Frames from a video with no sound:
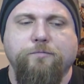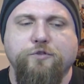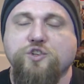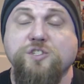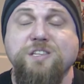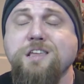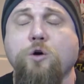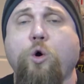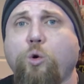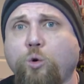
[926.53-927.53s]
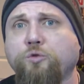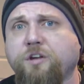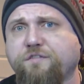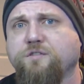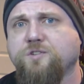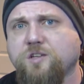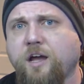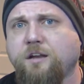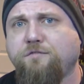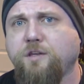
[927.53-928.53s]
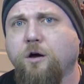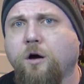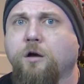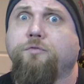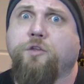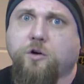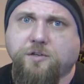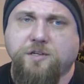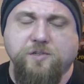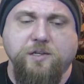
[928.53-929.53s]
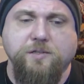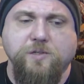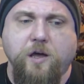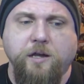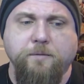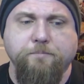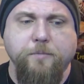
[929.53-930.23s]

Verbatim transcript: for just seeing a whole different side of VR, the artistic side.